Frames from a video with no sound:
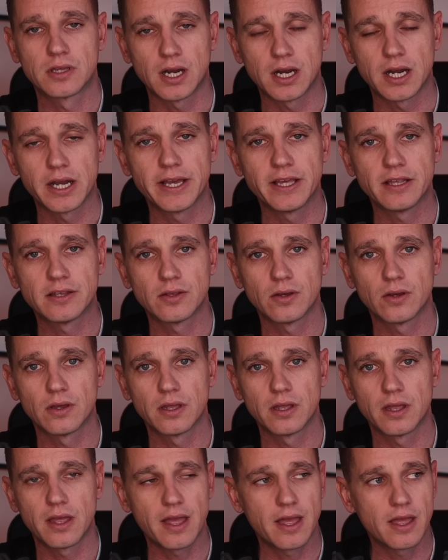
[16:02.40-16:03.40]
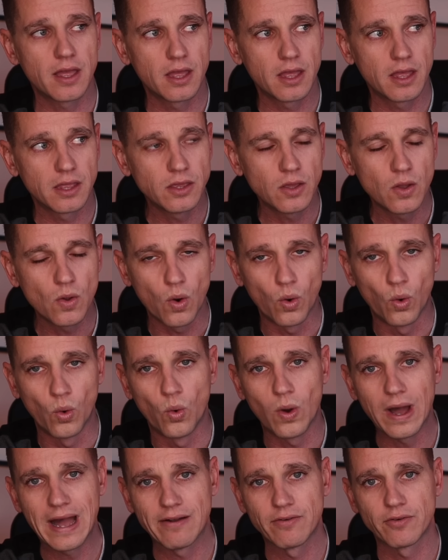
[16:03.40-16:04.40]
guys, you
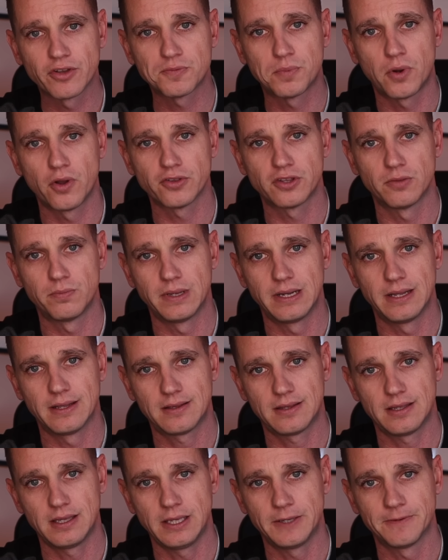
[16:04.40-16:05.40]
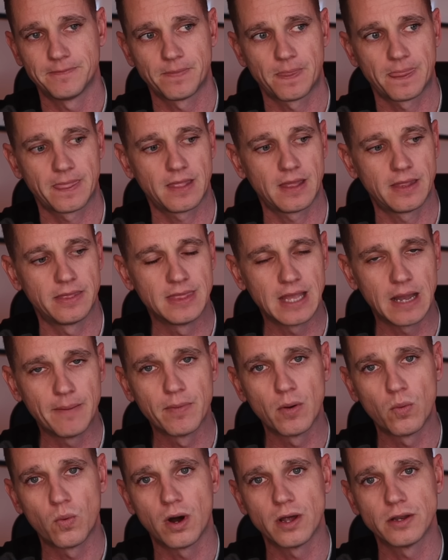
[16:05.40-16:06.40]
all have responsibility.
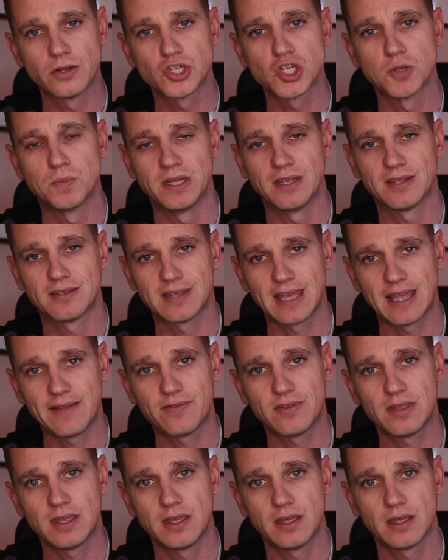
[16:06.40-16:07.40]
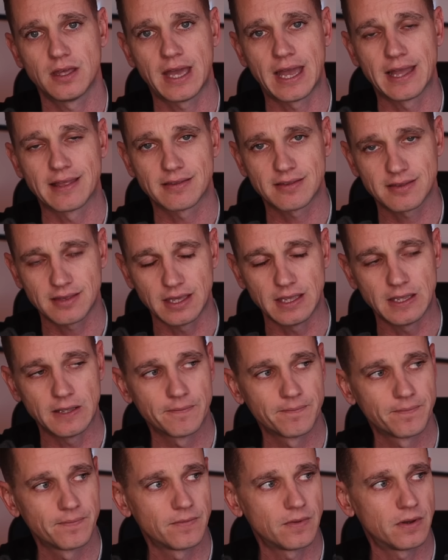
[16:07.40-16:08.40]
Number one should be the safety at sea,
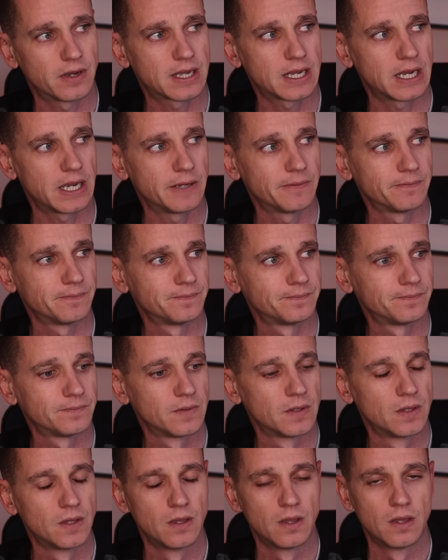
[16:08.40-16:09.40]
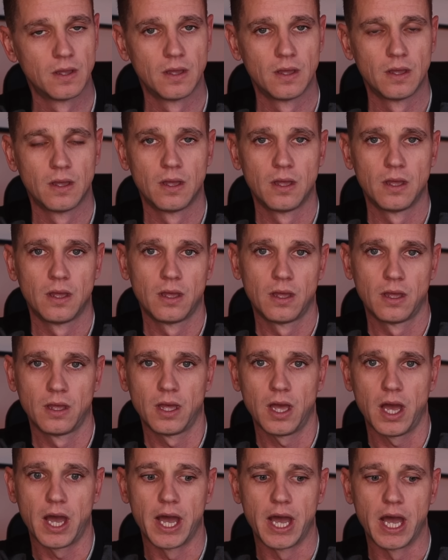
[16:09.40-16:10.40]
okay?
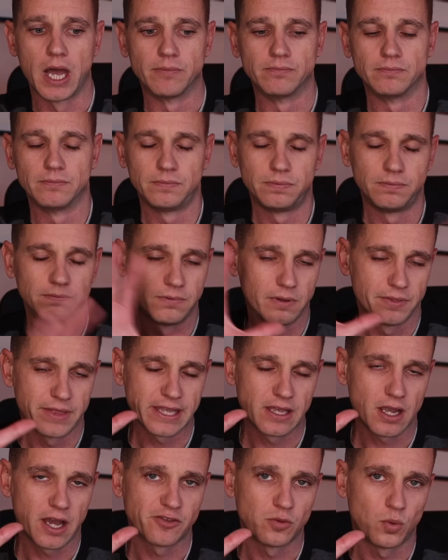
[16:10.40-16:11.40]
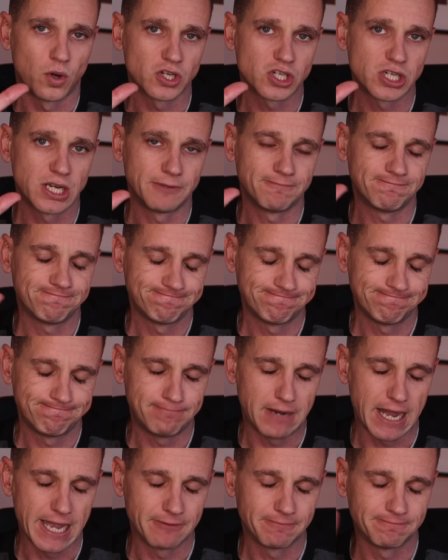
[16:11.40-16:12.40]
Thank you guys for watching.
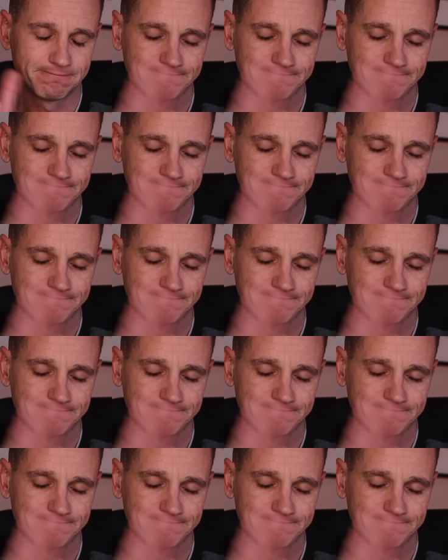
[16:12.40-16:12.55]
Bye.